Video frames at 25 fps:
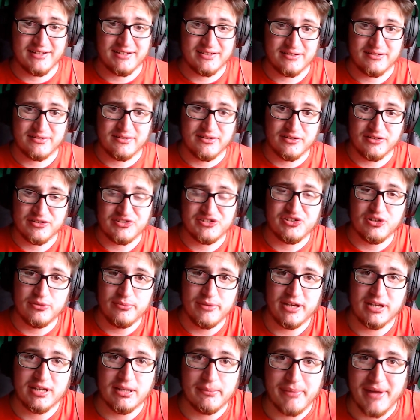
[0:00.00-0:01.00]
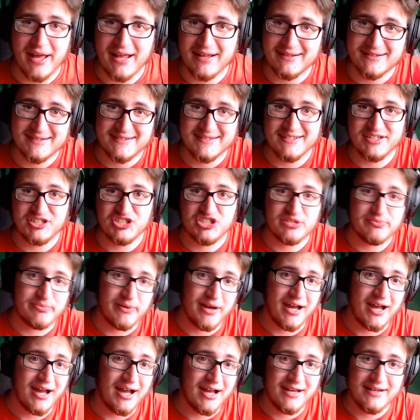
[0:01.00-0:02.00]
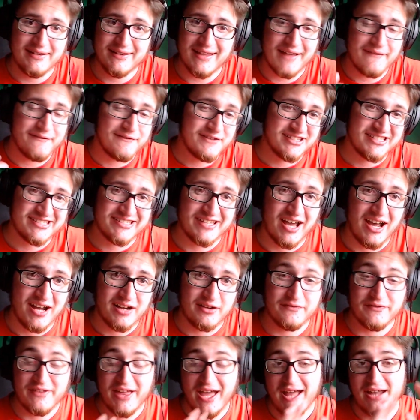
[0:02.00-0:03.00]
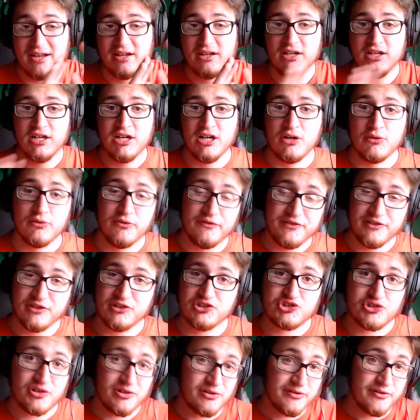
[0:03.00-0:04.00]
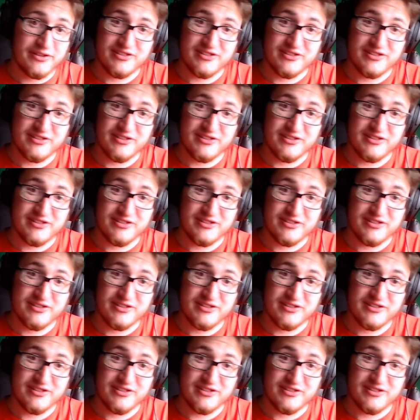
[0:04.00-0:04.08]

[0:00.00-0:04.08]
they're still making the bad decisions behind that facade of that reveal trailer.